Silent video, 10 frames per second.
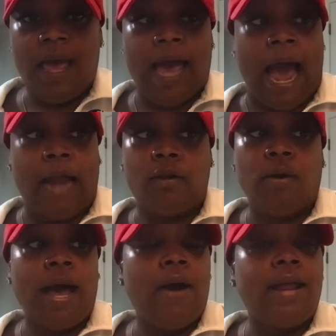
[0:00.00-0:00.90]
I don't
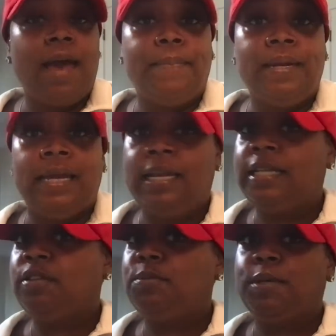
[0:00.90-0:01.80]
know how it happened. It
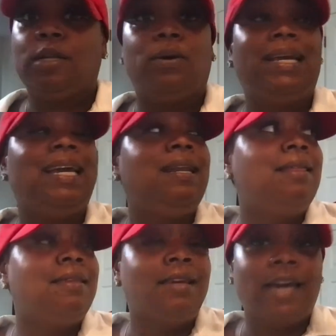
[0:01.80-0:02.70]
didn't spill on
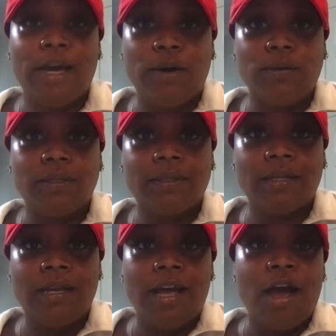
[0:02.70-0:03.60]
anything else.
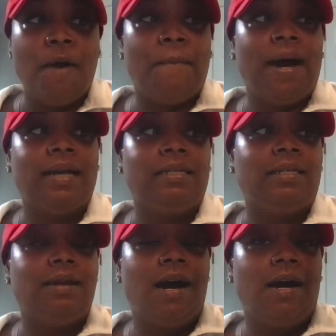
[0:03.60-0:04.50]
My
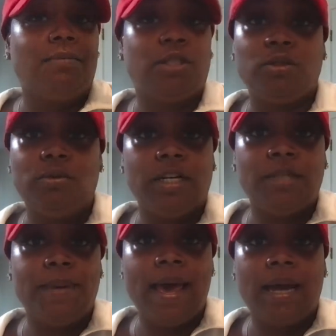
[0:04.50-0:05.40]
shoe
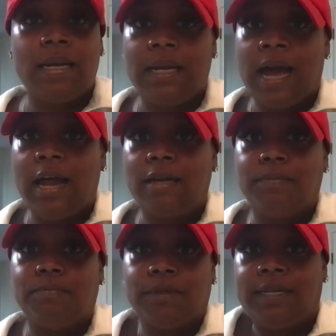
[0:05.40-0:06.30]
dust bag did not
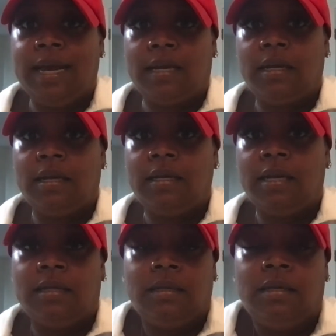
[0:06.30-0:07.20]
protect it.
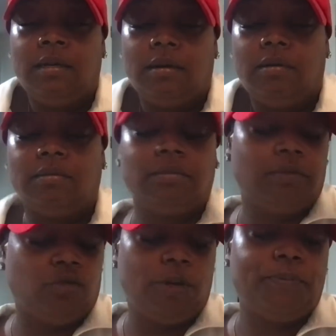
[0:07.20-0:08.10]

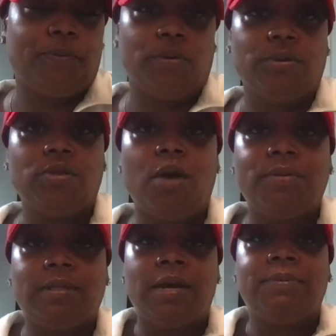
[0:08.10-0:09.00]
It dripped through. So I
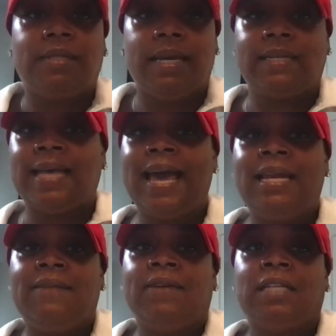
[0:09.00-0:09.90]
was upset because I
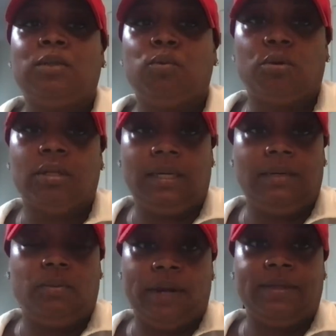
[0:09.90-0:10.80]
hadn't even got to
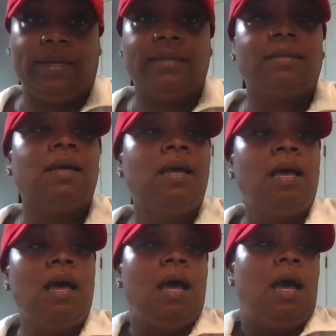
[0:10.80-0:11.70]
wear these.
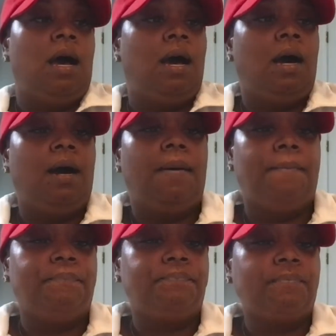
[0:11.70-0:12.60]

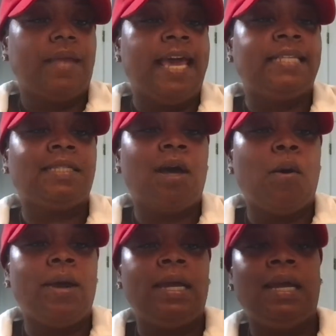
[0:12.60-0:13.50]
Um, and
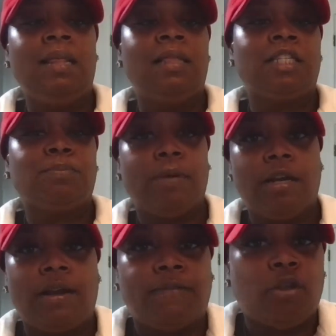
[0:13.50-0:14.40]
so, in the
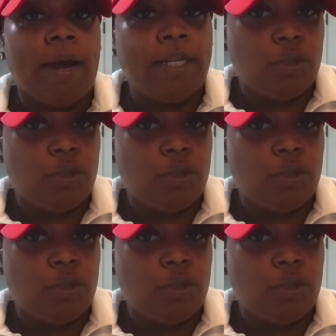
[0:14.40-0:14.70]
spirit of trying to